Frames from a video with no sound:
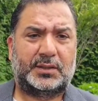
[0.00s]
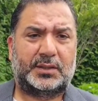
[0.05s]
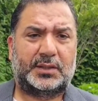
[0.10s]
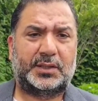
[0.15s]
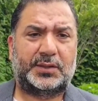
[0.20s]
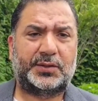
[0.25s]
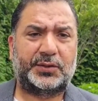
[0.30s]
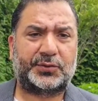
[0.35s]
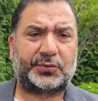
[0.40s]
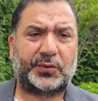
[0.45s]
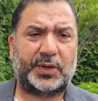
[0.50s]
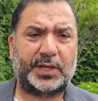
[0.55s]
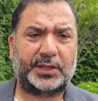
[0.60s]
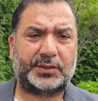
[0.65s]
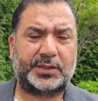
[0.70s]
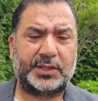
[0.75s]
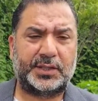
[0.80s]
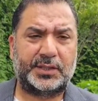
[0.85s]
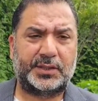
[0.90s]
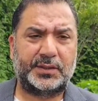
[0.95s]
the
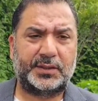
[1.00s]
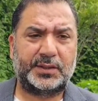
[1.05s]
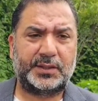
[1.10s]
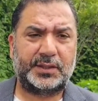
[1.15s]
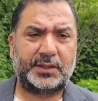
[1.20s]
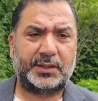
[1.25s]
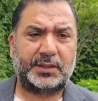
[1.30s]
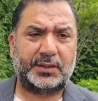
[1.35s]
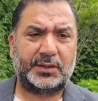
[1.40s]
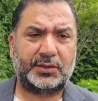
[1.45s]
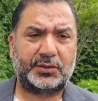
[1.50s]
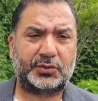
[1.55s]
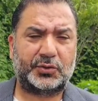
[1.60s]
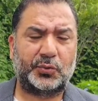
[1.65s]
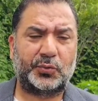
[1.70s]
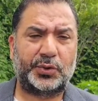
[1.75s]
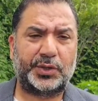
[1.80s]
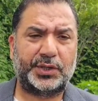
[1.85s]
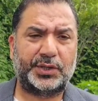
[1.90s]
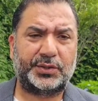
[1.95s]
distracted
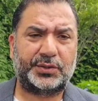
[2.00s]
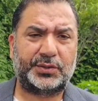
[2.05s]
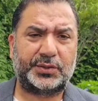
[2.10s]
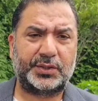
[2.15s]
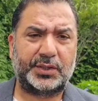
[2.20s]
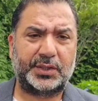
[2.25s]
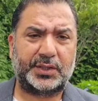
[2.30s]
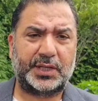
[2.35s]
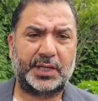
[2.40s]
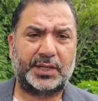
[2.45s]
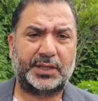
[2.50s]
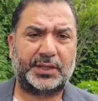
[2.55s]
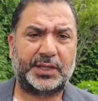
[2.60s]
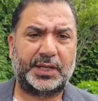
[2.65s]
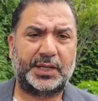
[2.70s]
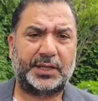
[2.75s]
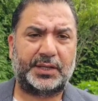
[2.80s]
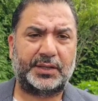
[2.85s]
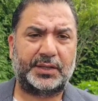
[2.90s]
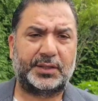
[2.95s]
stories can
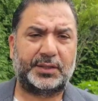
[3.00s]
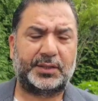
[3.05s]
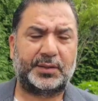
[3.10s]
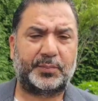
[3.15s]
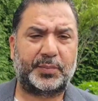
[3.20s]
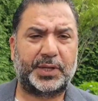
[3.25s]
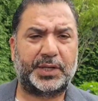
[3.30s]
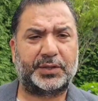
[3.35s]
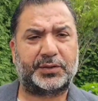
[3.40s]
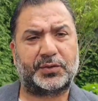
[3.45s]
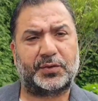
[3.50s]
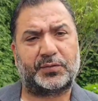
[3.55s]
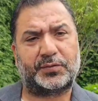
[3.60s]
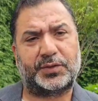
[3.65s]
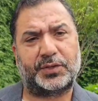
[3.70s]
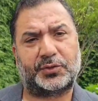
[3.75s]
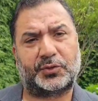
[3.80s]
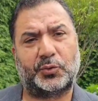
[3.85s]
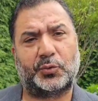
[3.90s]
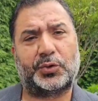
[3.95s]
take the place
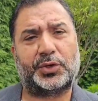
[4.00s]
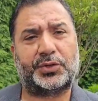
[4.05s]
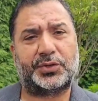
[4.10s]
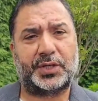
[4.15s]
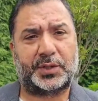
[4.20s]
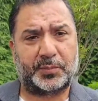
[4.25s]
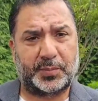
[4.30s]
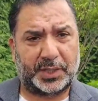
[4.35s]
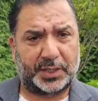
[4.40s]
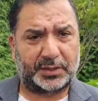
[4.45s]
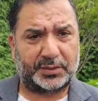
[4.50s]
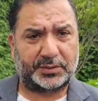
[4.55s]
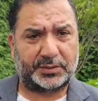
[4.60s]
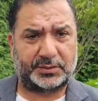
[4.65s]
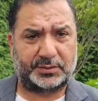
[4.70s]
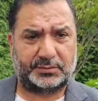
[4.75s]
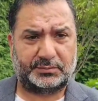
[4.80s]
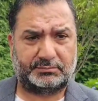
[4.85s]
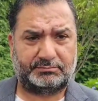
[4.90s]
of the stories that matter.